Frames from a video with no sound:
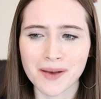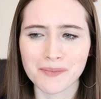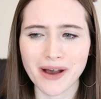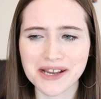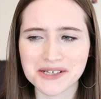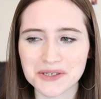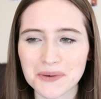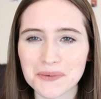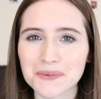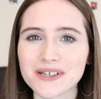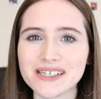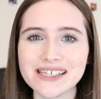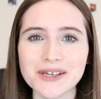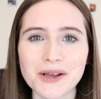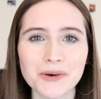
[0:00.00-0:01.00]
but I don't
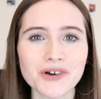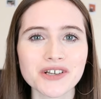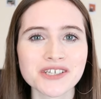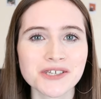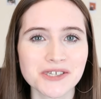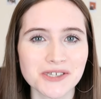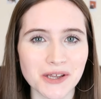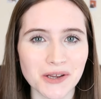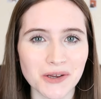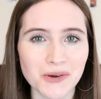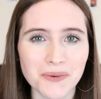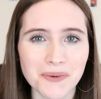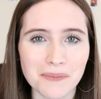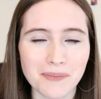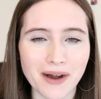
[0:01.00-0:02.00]
really know what to do.